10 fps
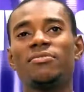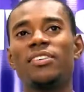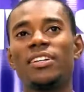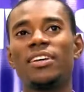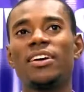
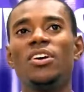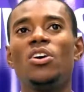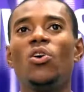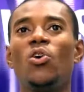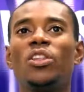factor,
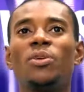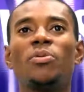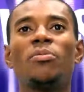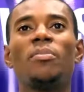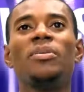or the
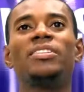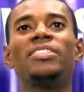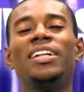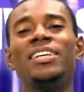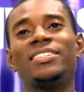probability
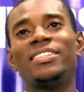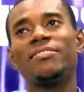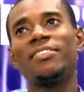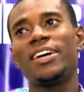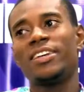that the
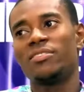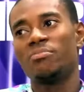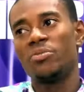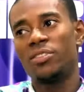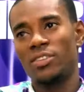server is
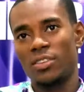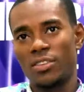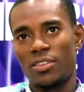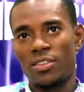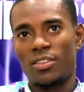busy.
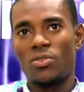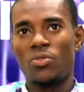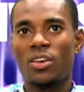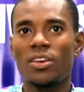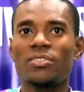
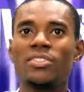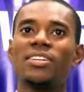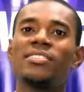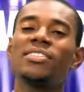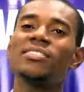Okay,
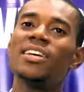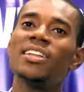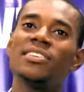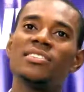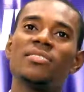chances that
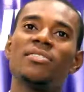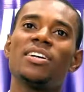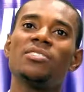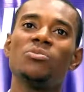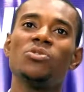the server
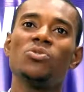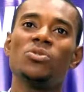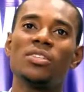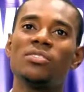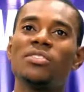is being
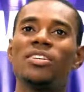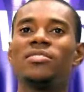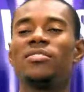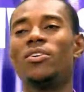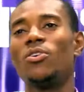used is
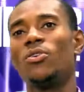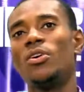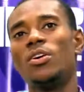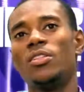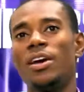just the
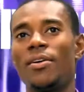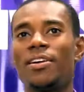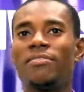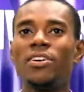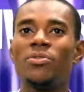
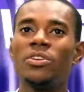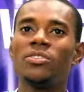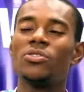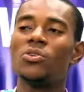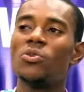arrival
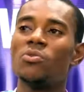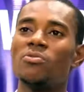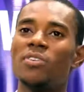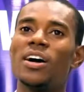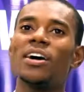rate
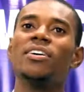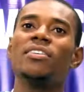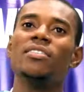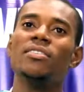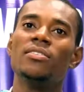over
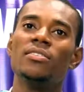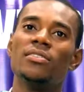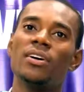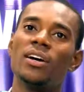the